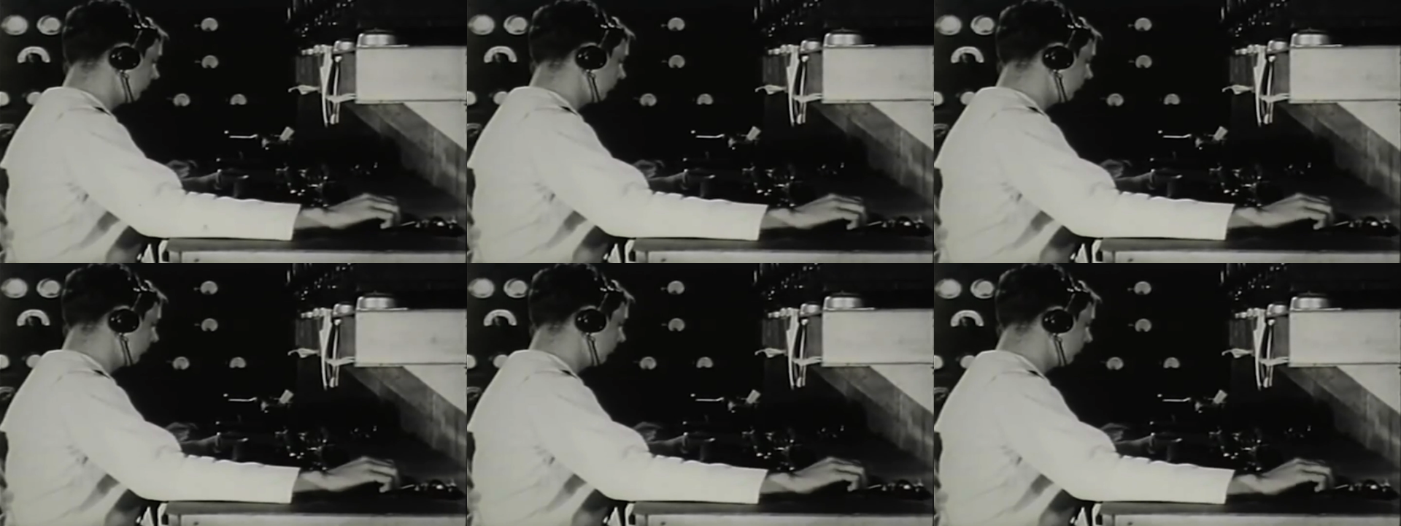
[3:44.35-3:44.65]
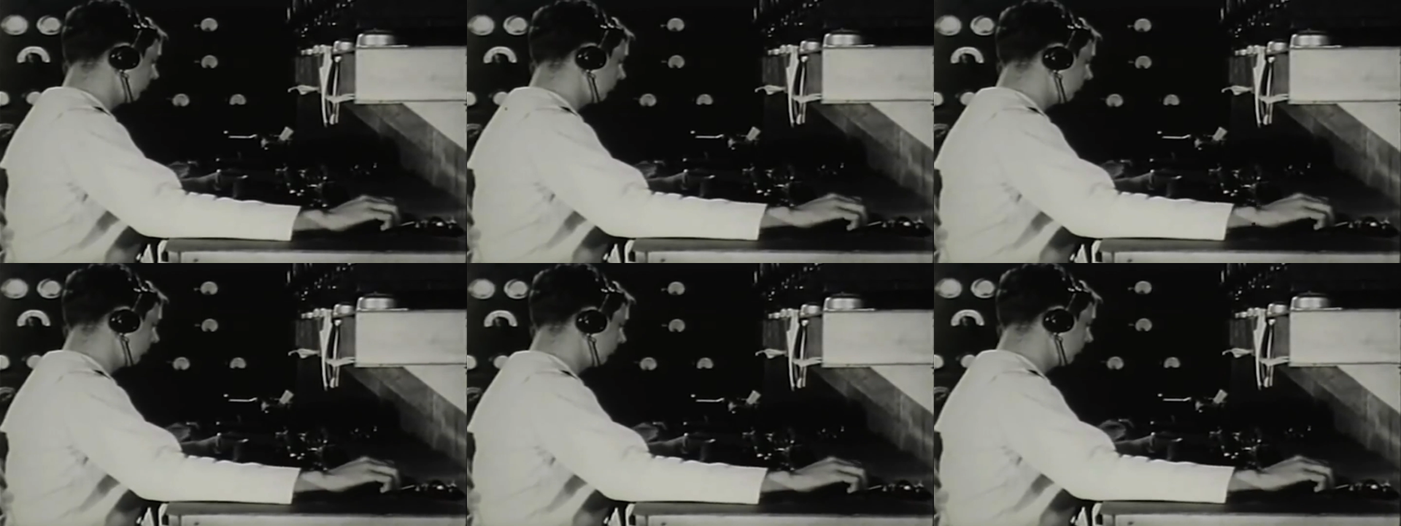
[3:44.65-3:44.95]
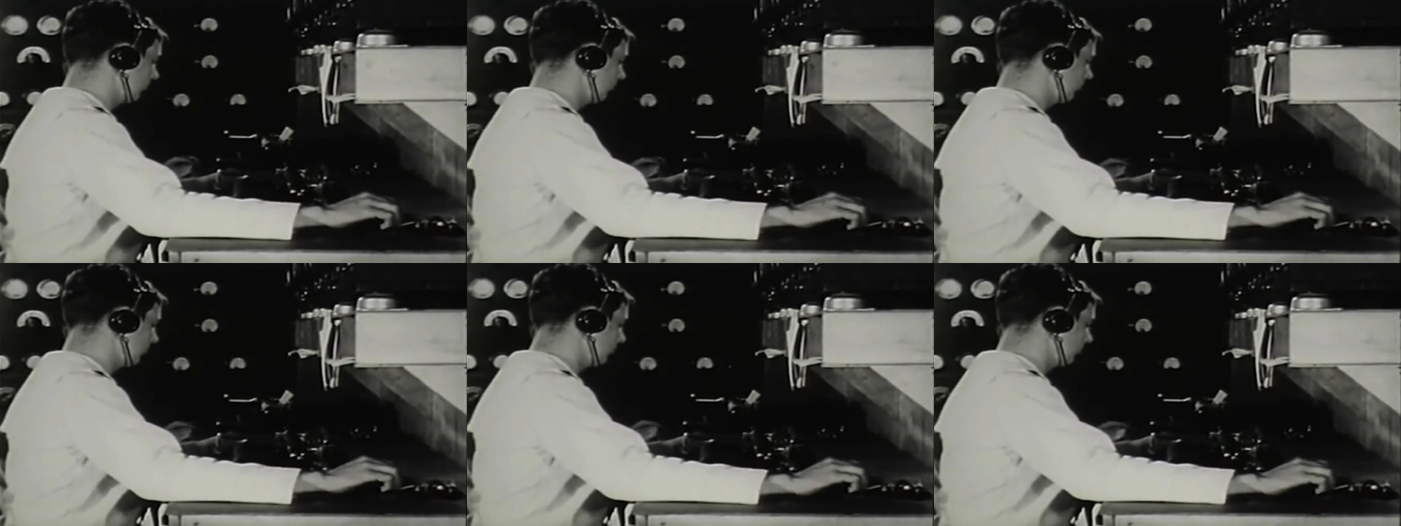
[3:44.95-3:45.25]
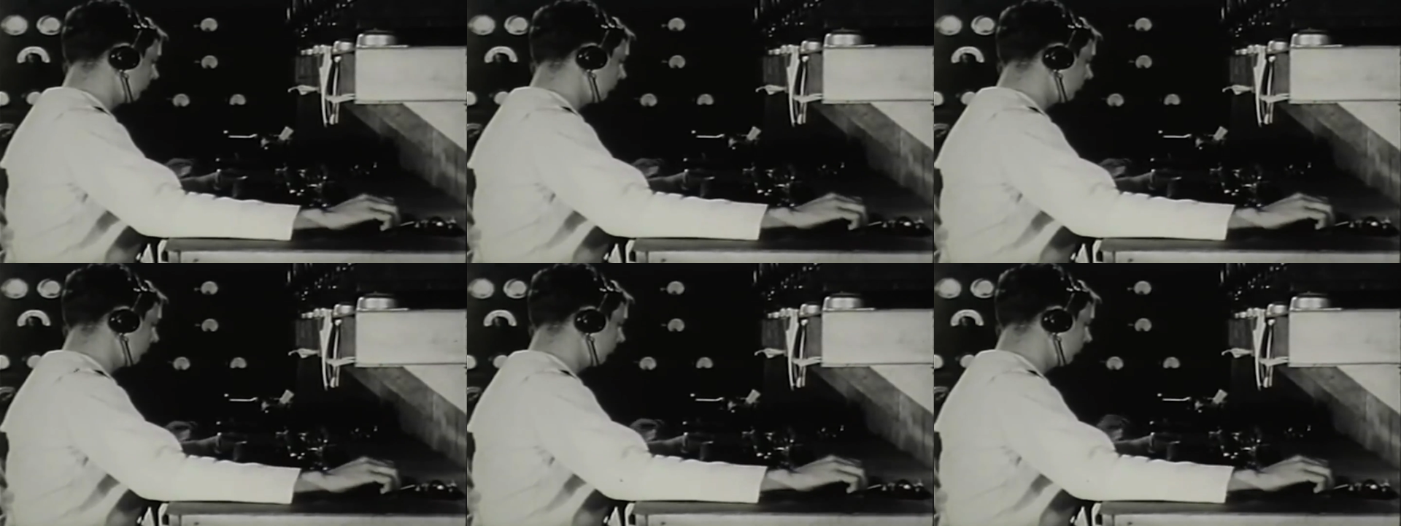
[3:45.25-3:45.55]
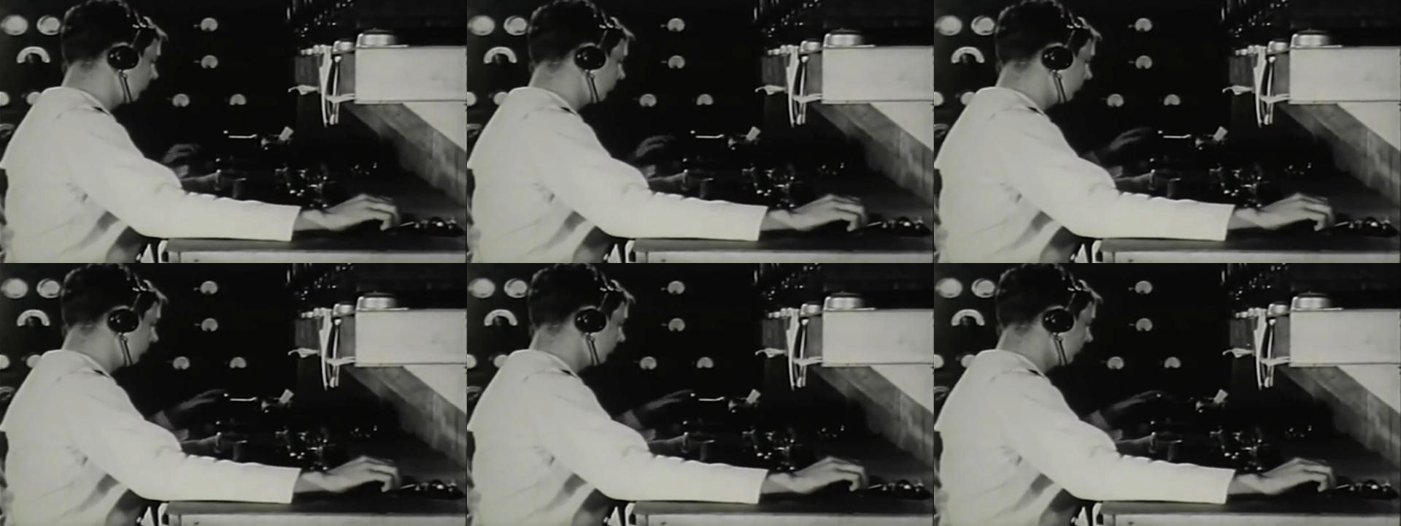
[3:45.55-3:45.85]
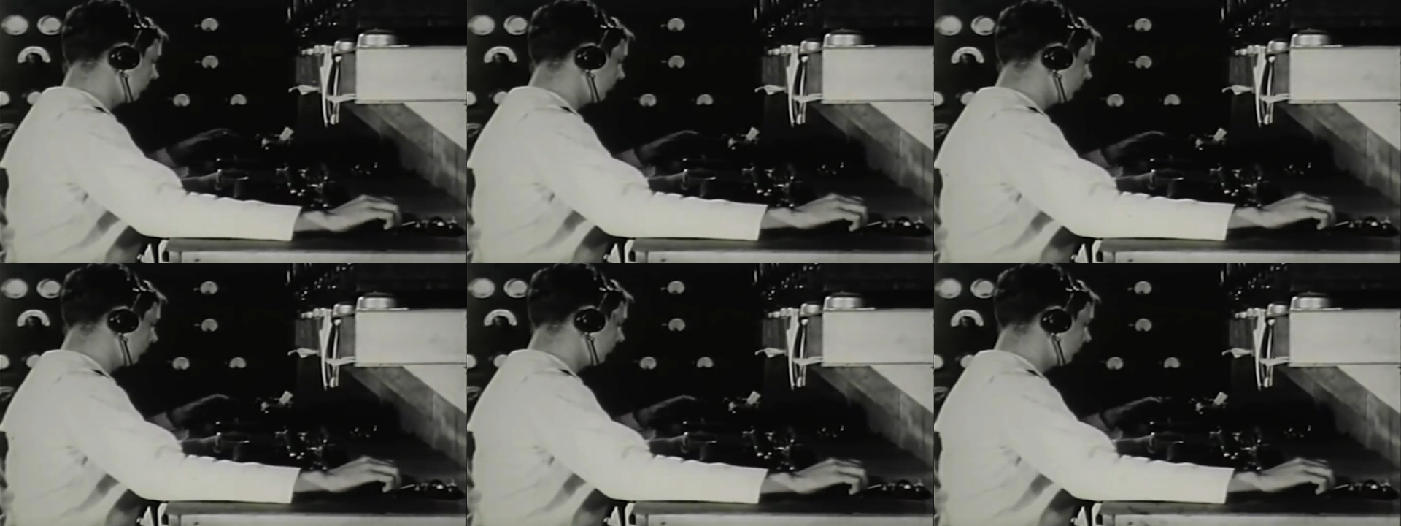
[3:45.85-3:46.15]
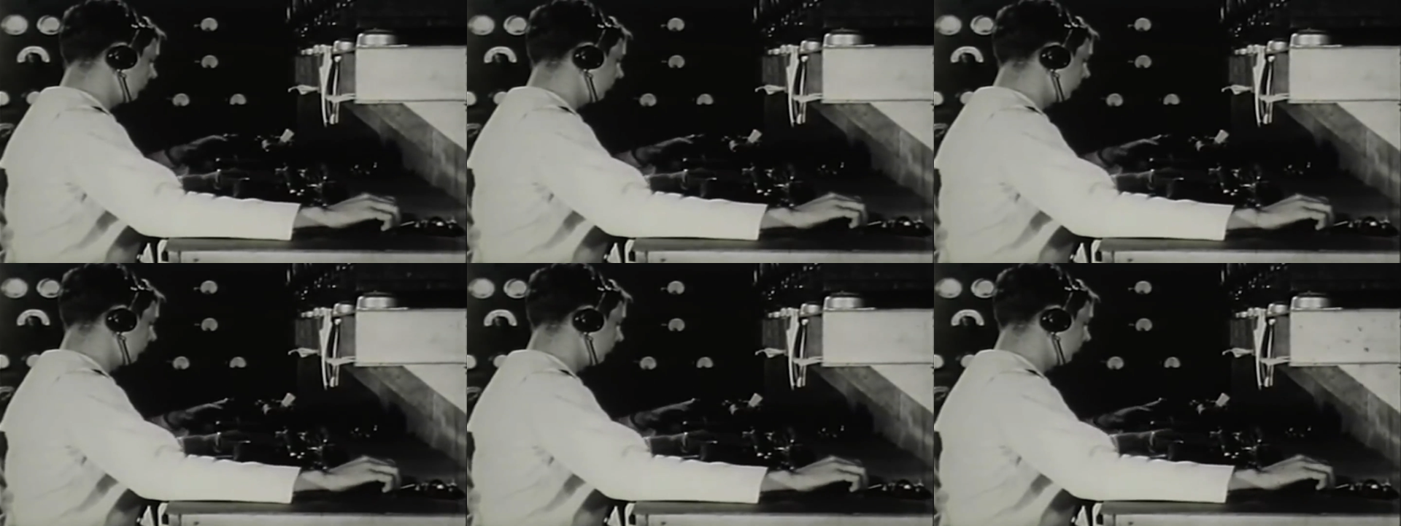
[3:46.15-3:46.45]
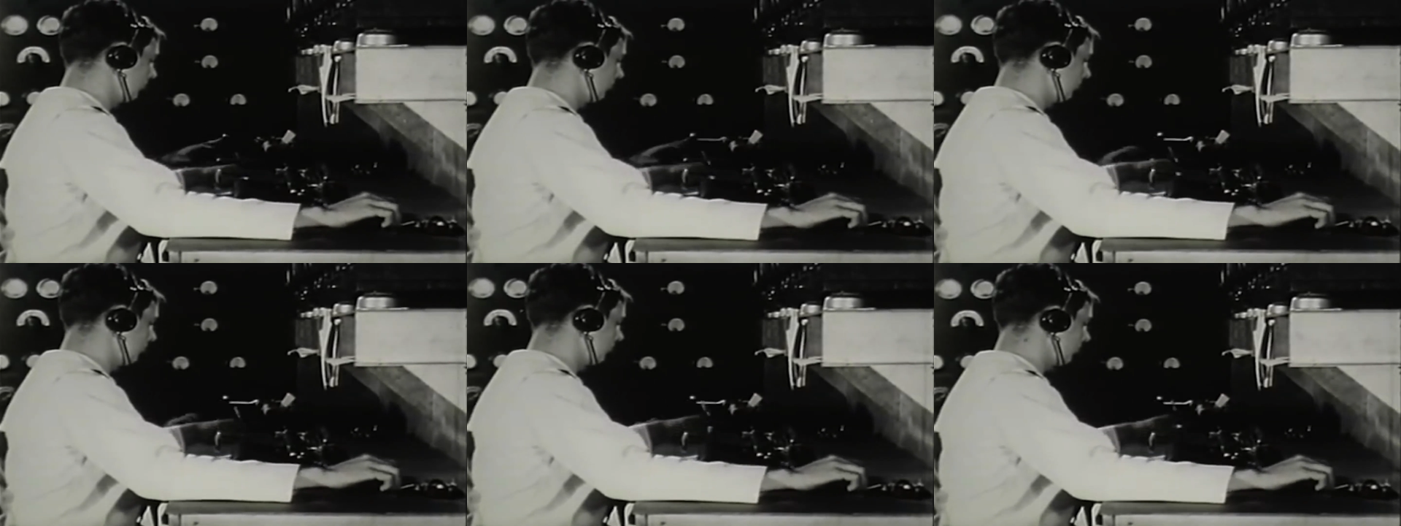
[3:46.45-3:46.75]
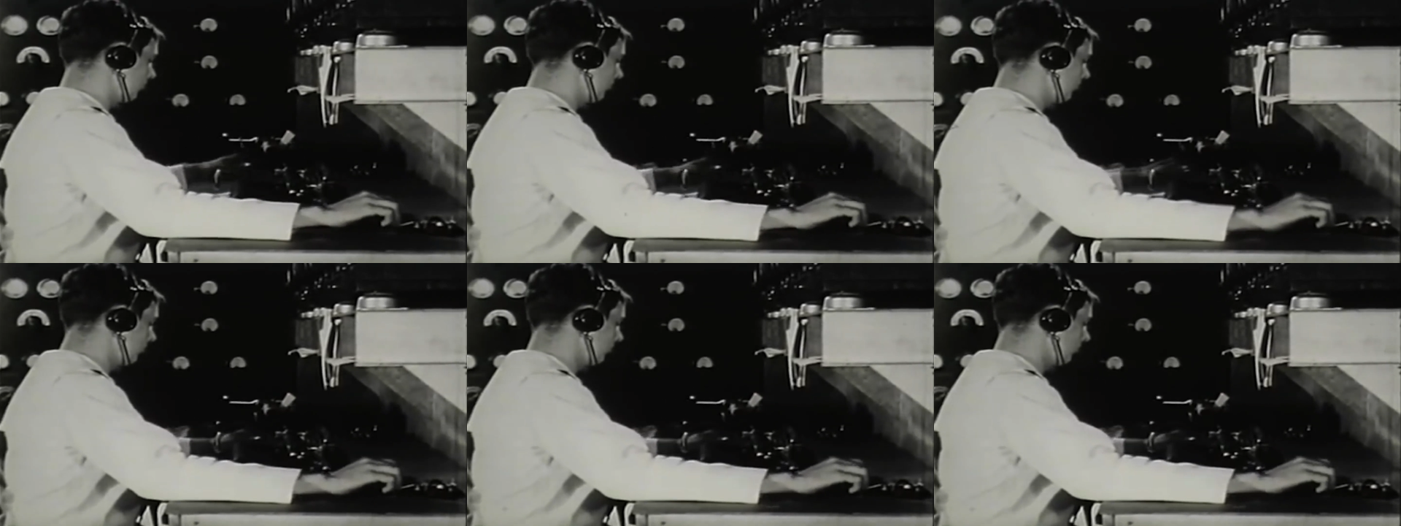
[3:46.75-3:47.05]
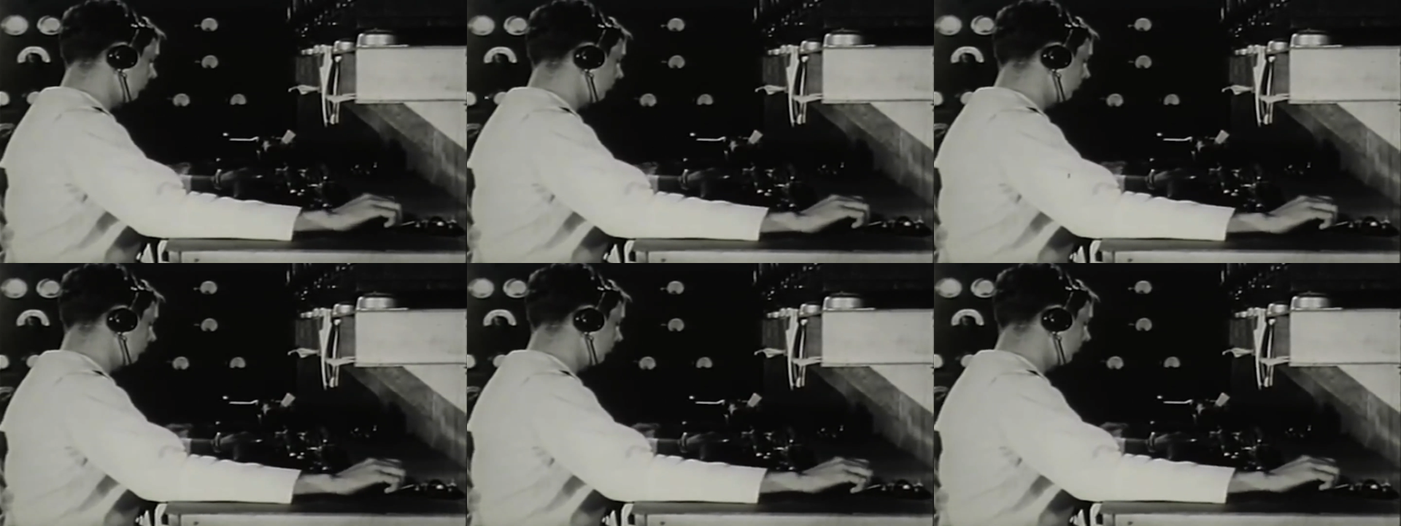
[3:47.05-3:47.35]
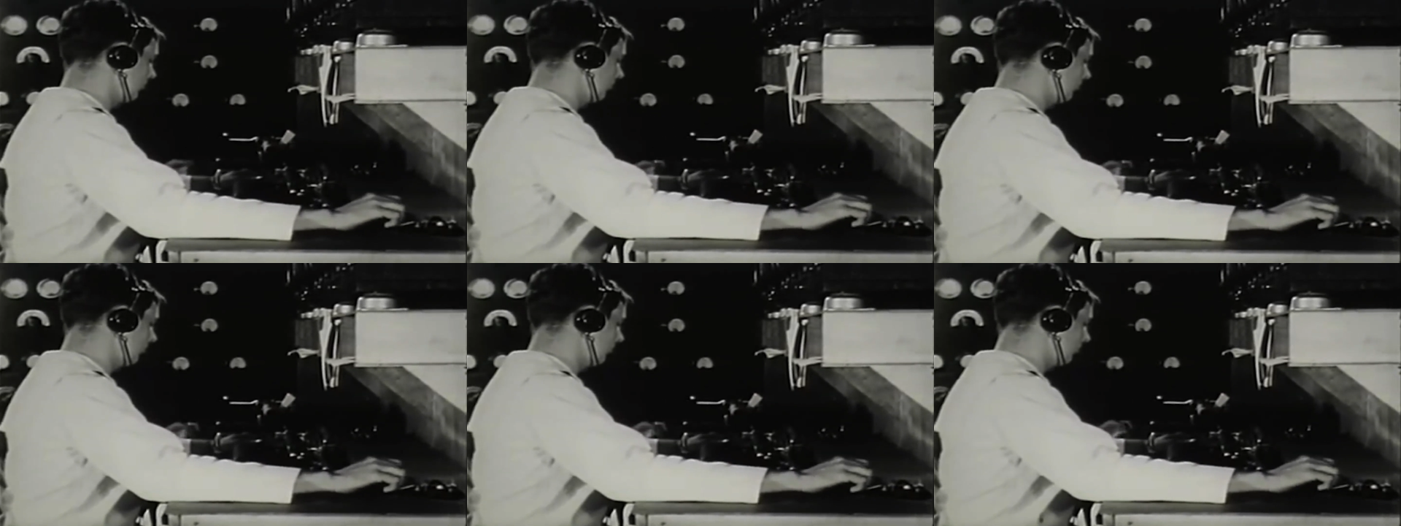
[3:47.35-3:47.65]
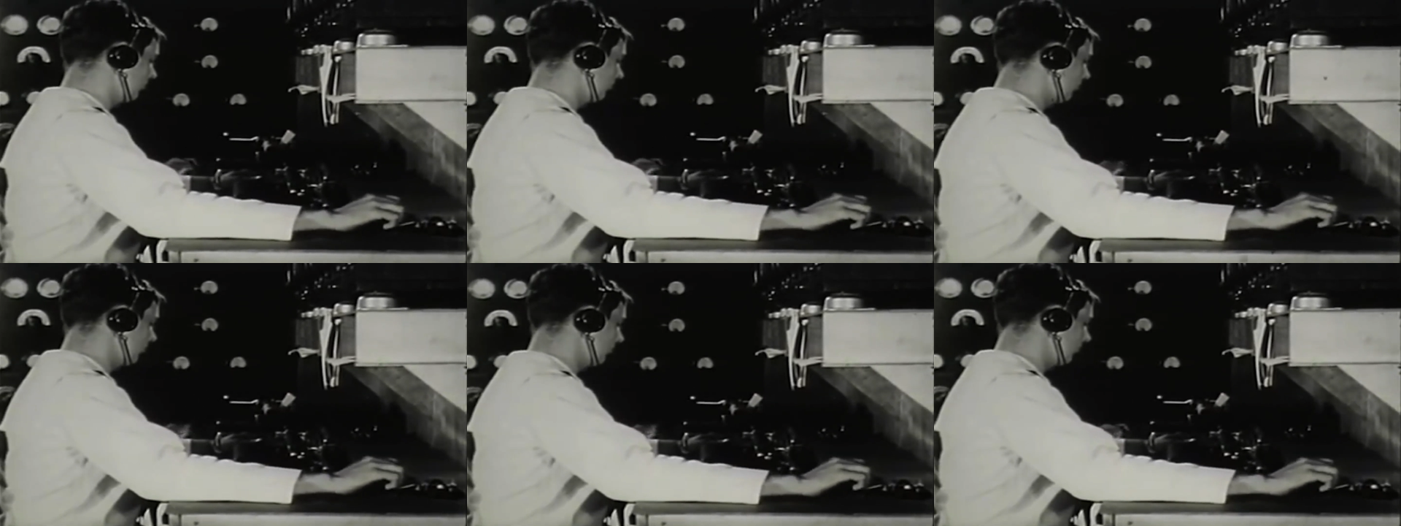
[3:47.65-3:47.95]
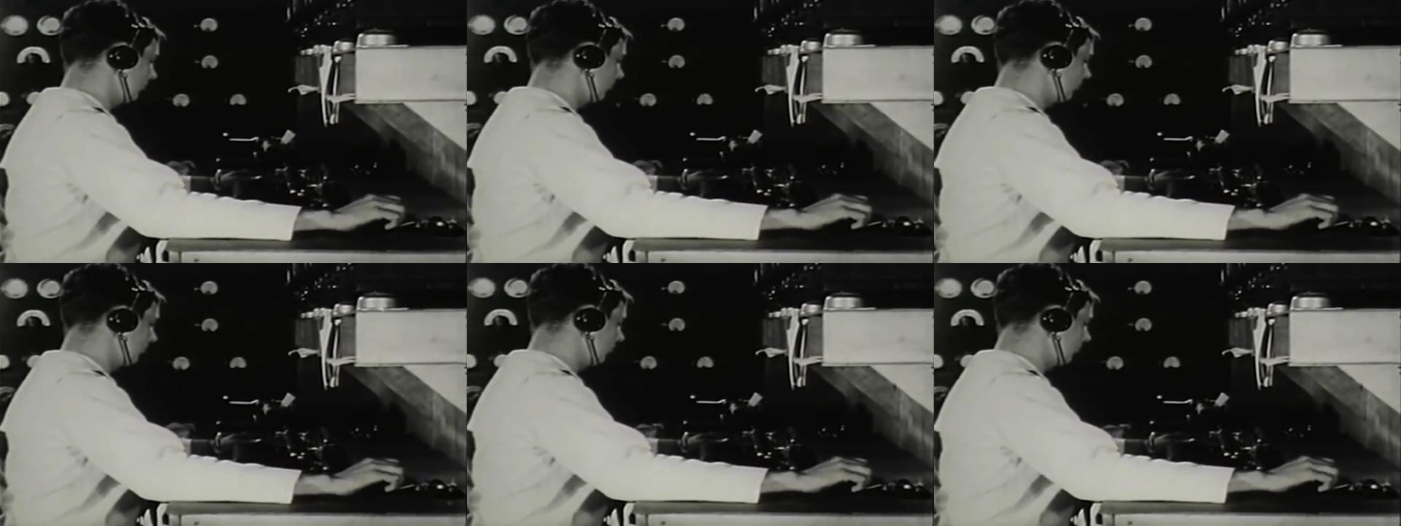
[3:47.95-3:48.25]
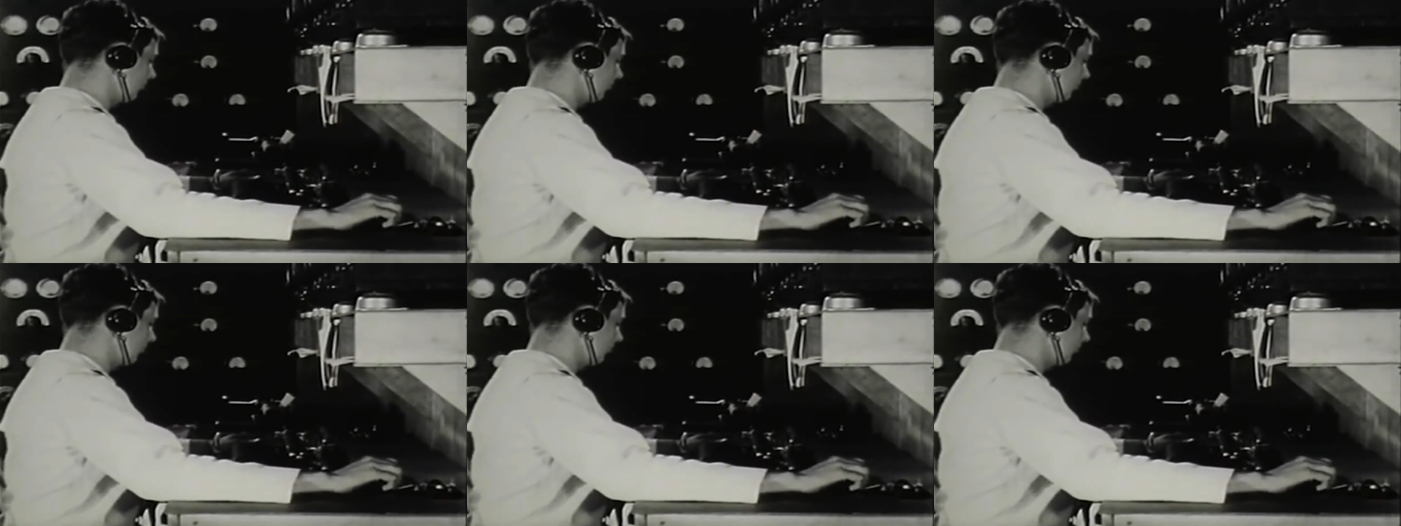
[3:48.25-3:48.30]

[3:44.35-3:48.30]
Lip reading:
Nobody's mouth can be seen.